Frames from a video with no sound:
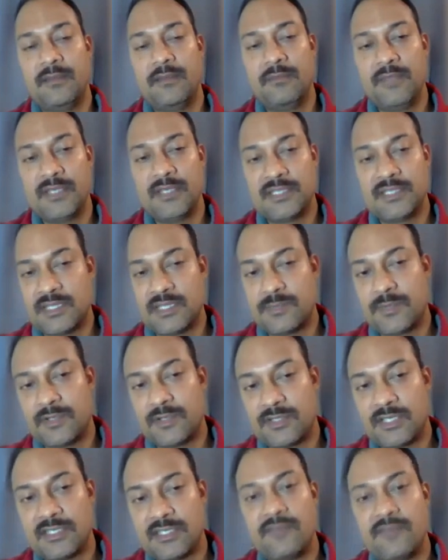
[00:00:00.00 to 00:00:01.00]
business
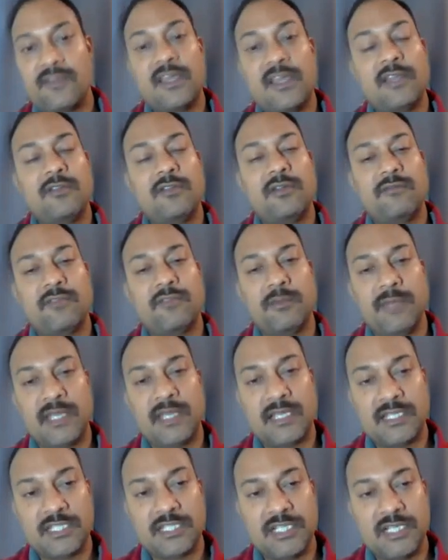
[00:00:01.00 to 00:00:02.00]
process where you have to make
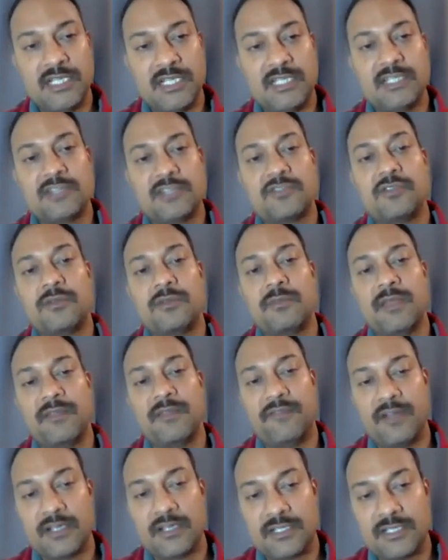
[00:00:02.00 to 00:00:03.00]
a change, it could be
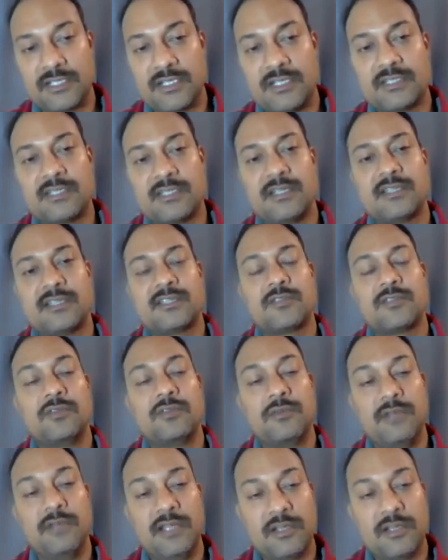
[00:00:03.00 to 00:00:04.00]
a functions, it
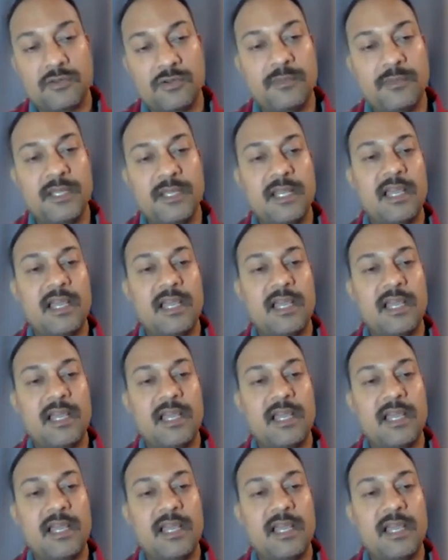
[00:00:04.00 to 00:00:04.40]
could be a